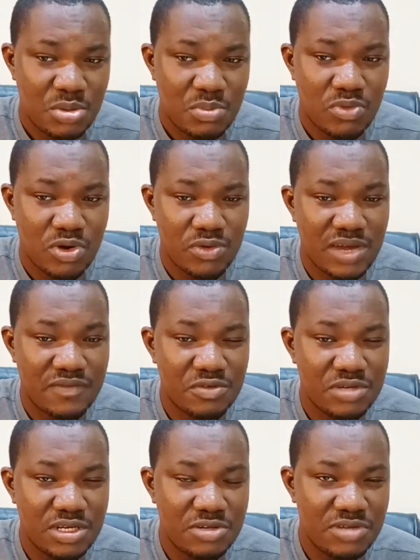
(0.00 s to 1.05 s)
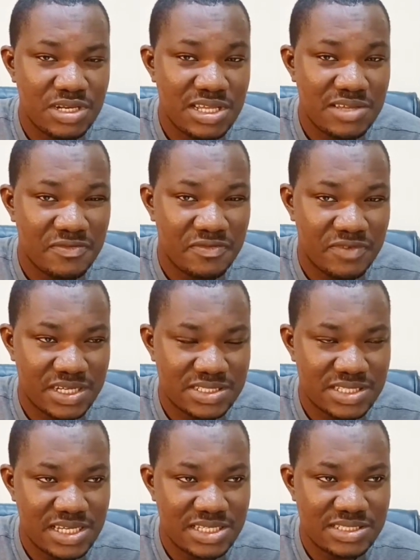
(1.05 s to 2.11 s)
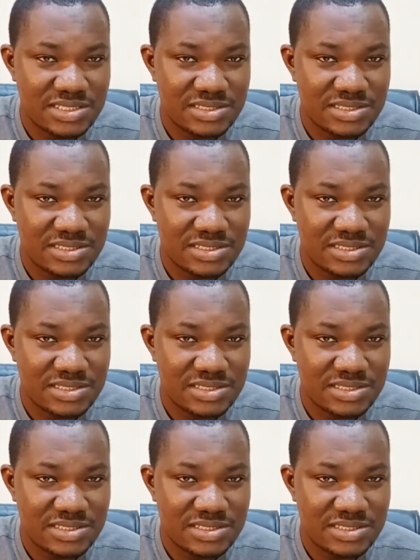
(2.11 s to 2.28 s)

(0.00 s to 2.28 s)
but we have not really invested